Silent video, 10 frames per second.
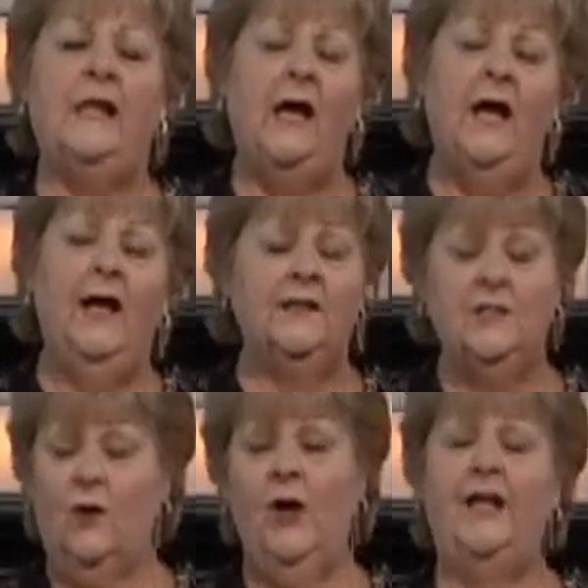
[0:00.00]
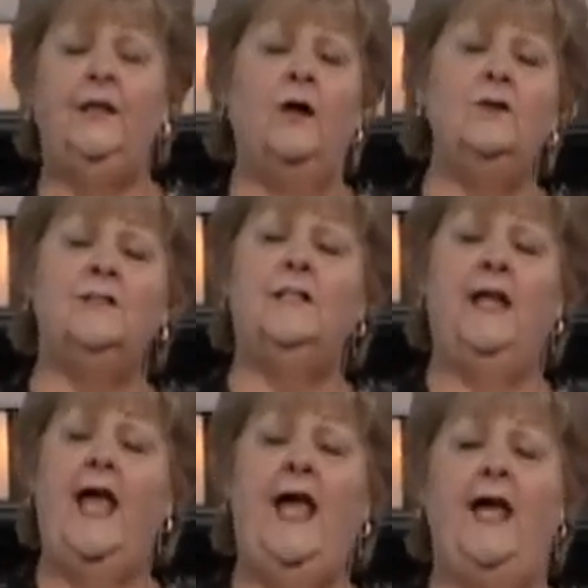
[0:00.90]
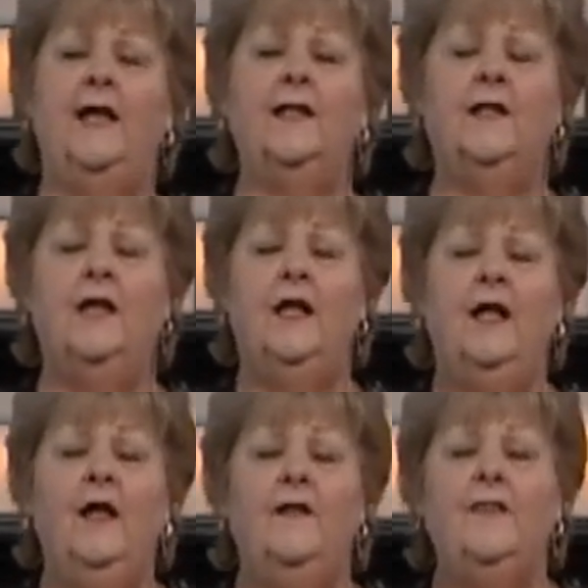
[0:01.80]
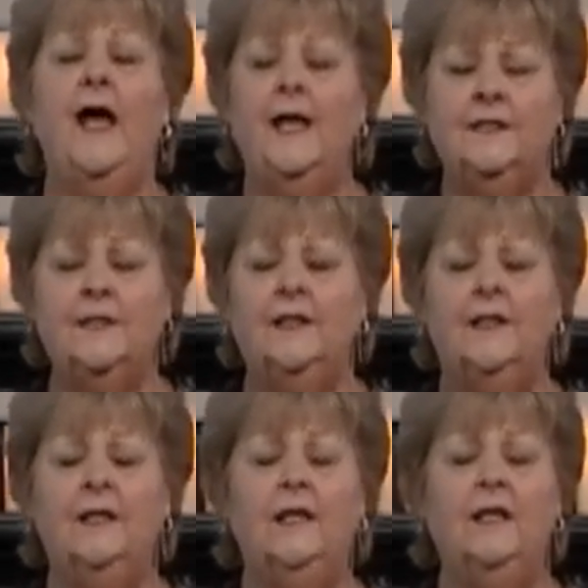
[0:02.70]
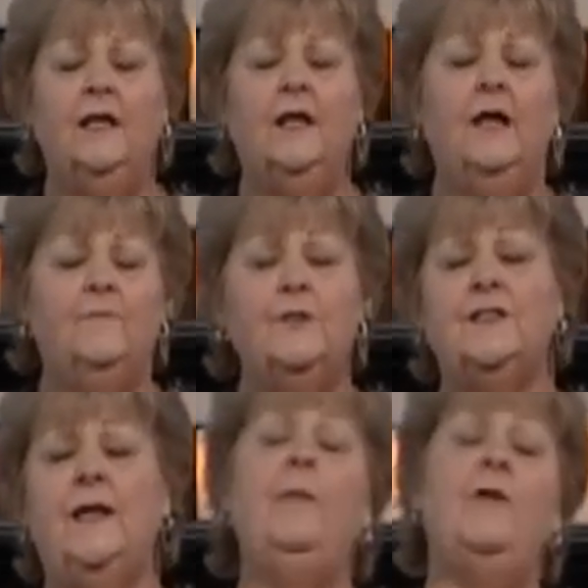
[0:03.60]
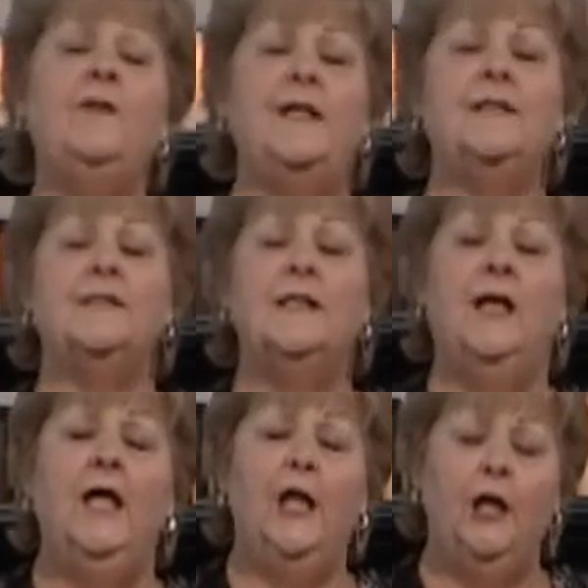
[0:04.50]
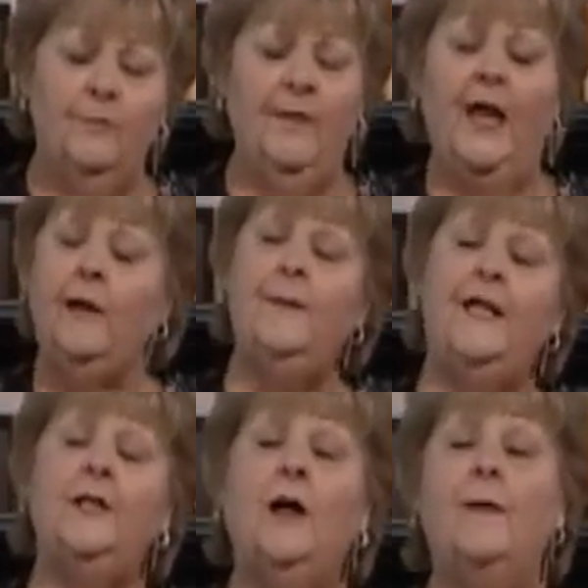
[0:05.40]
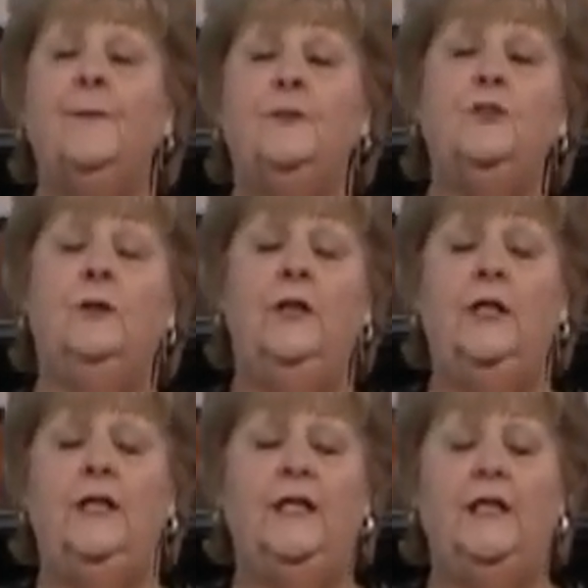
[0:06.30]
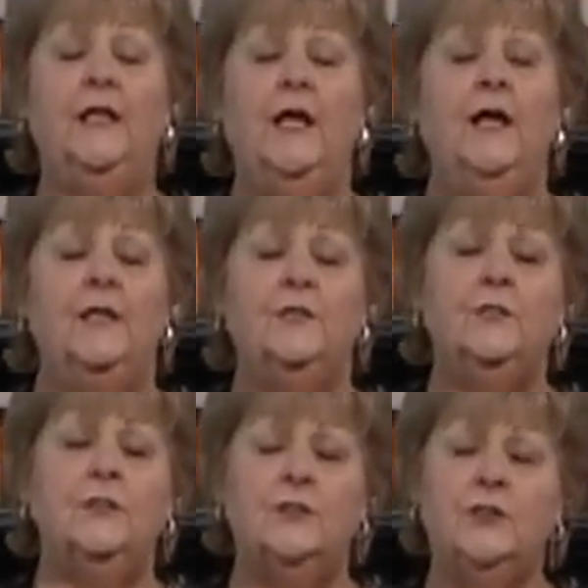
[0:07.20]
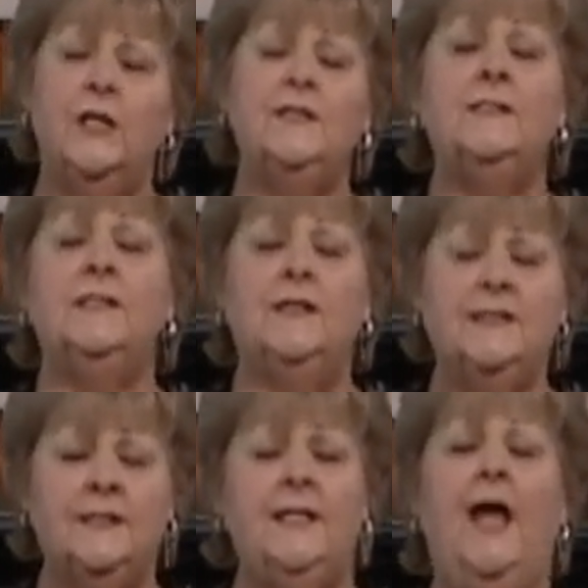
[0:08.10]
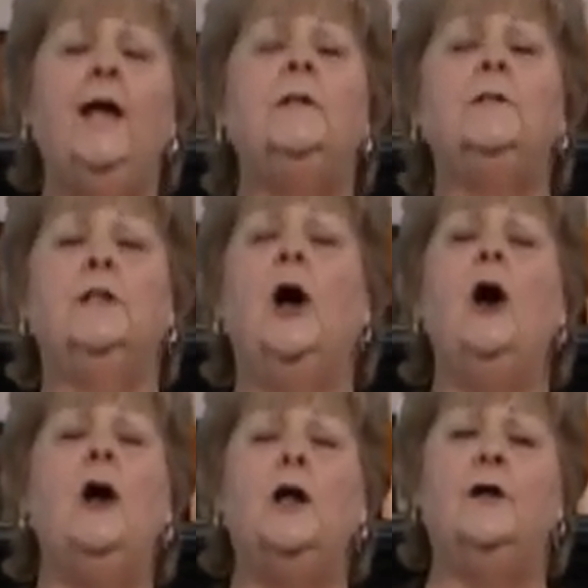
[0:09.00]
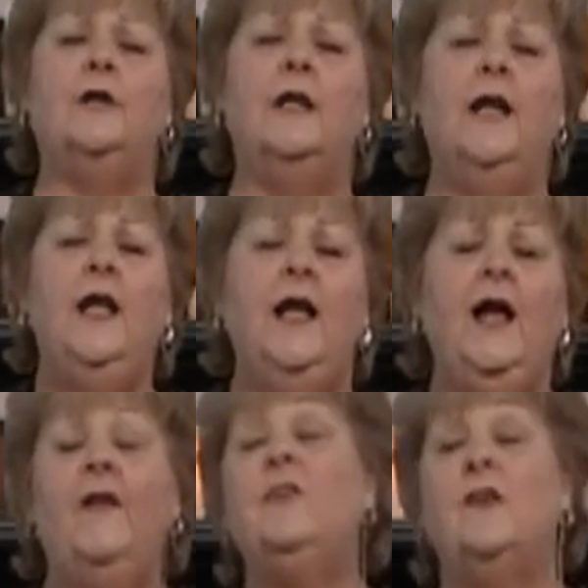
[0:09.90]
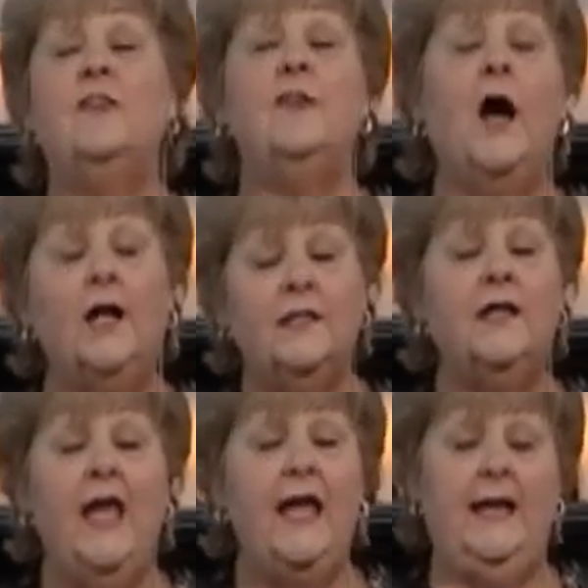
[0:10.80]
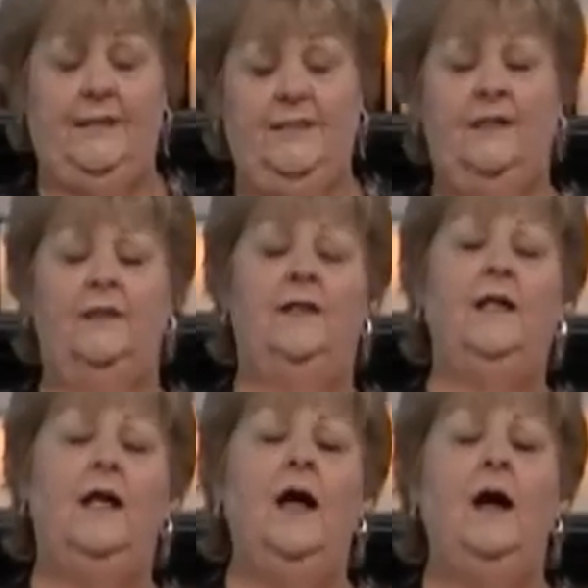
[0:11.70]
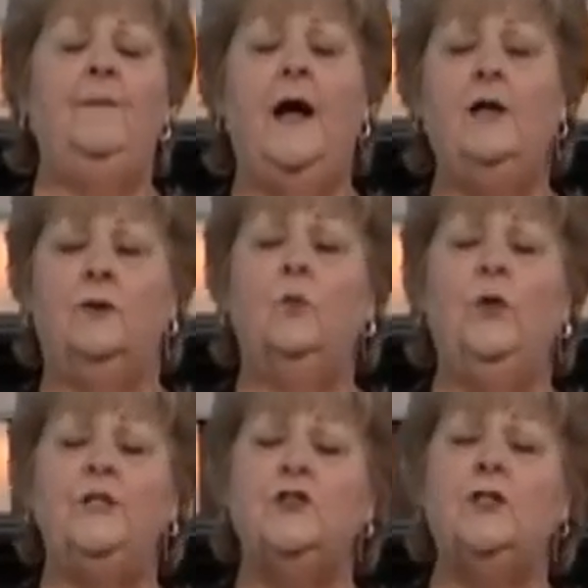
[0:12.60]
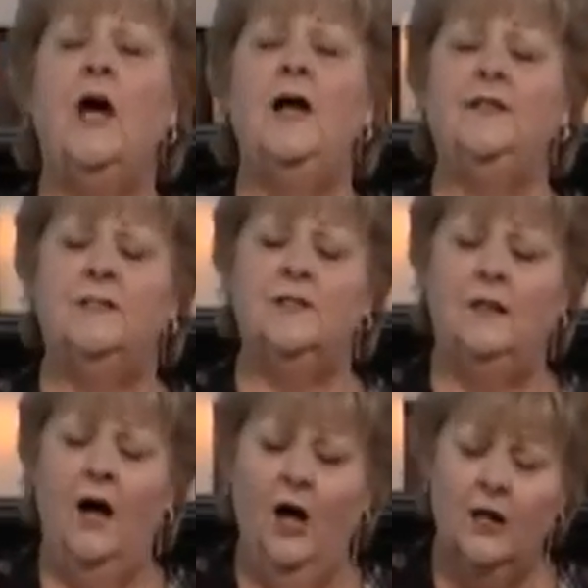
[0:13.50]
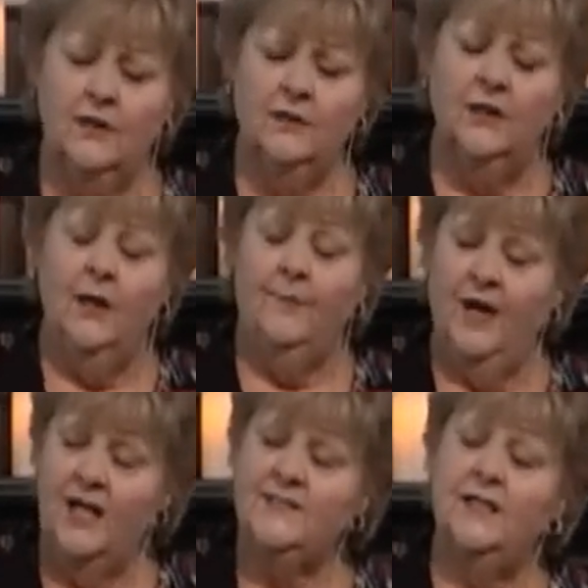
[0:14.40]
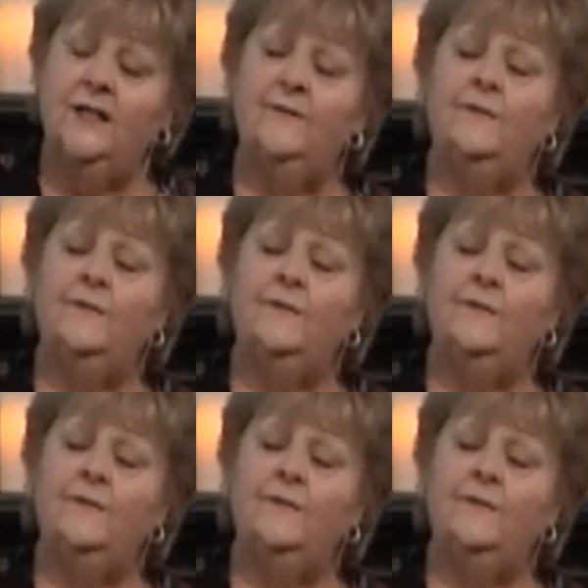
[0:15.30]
And so I know today that for some of us, it may be an opportunity to just stand guard at the thought gate about which thoughts are positive and